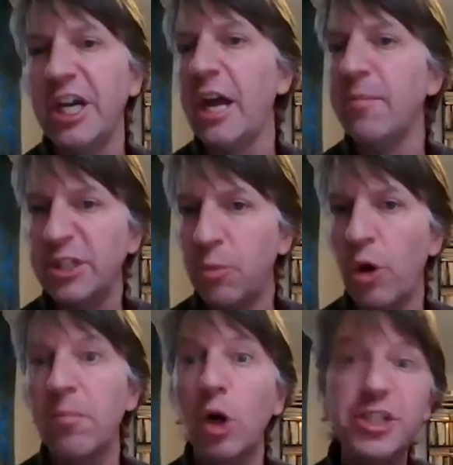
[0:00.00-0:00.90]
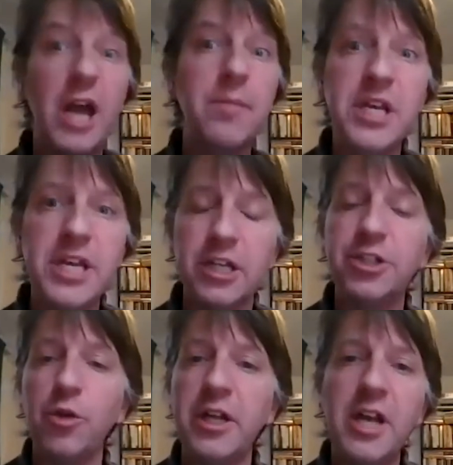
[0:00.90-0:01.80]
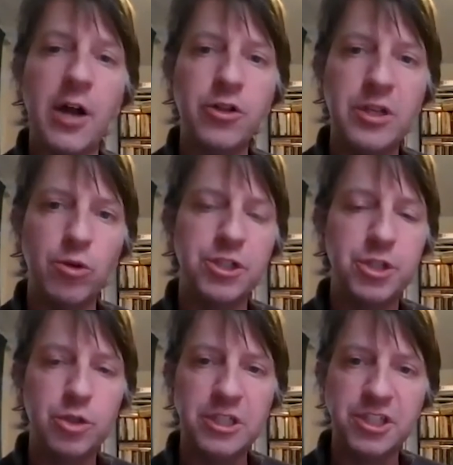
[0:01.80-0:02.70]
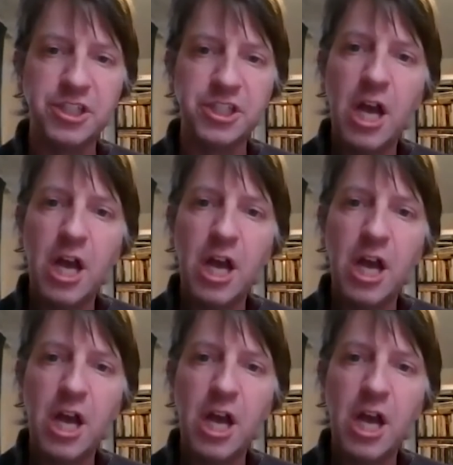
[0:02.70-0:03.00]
and much more multimedia, so that not only were students